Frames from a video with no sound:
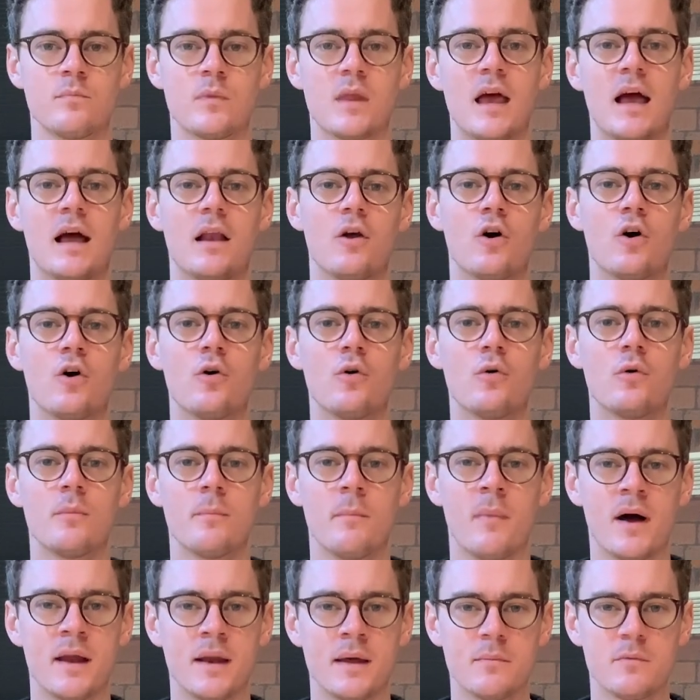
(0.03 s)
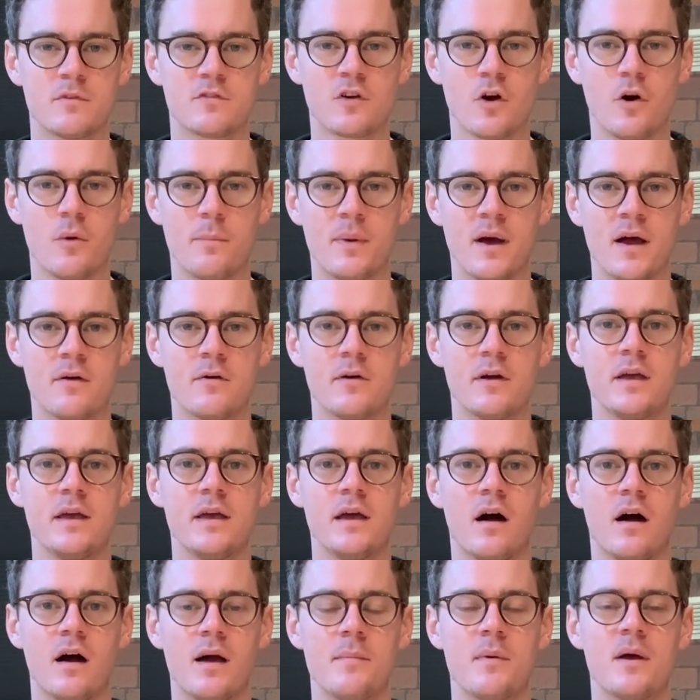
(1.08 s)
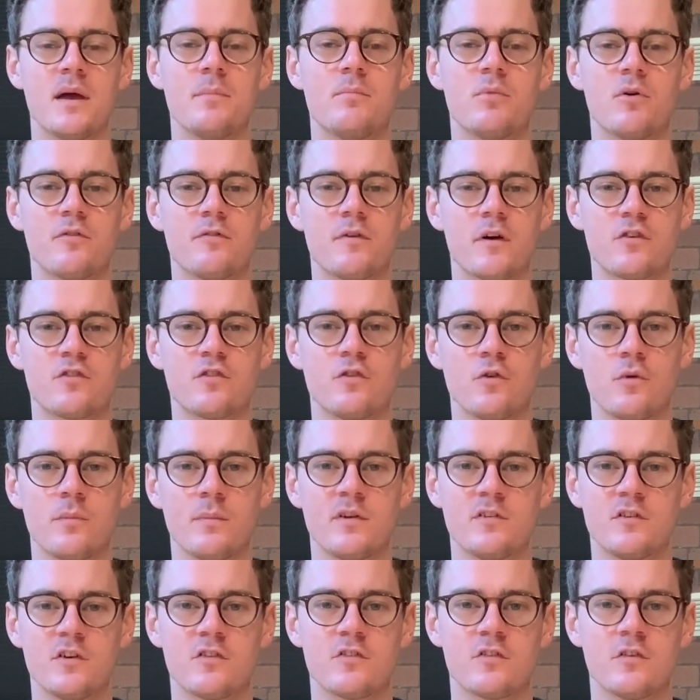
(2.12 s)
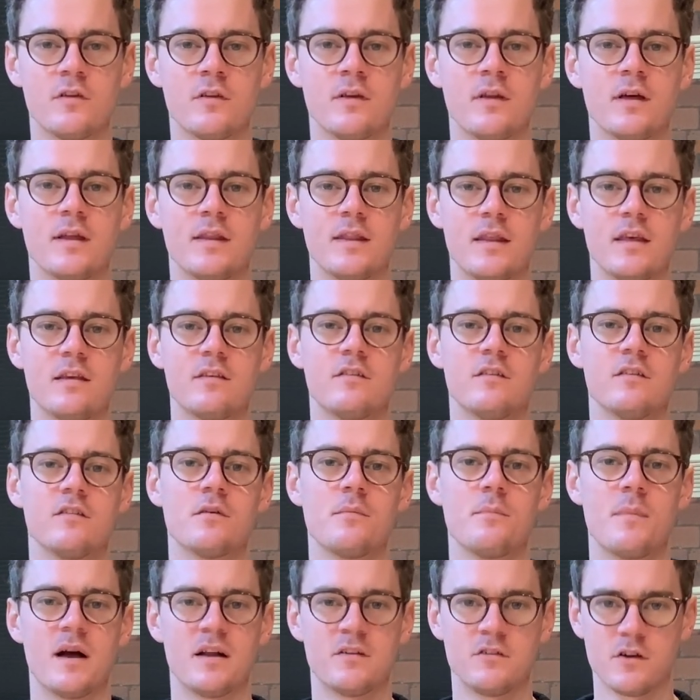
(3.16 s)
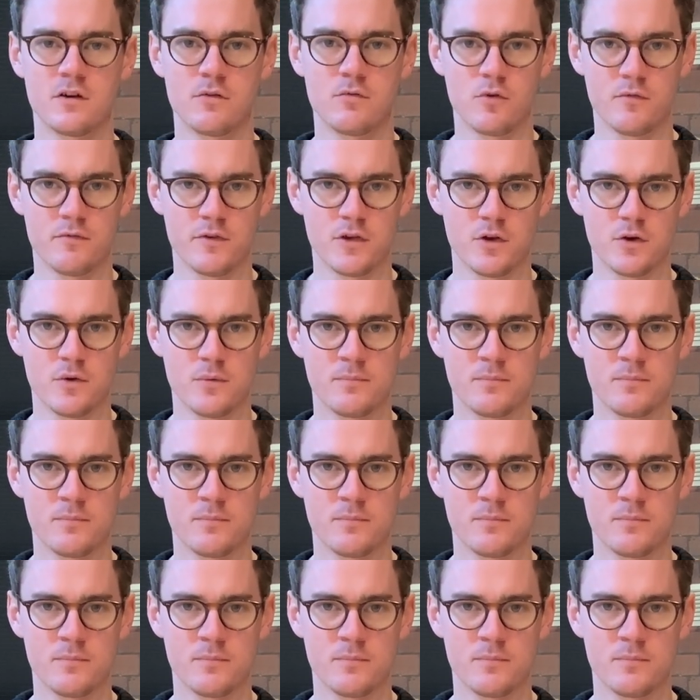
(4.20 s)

Hello, my name is Scott Perry. I'm a professional magician and this is a magic review.